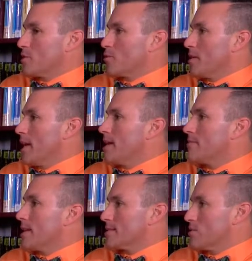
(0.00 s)

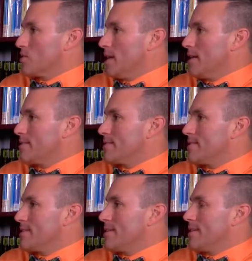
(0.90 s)
creative exercise,
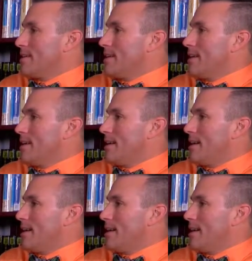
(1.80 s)
mm-hmm.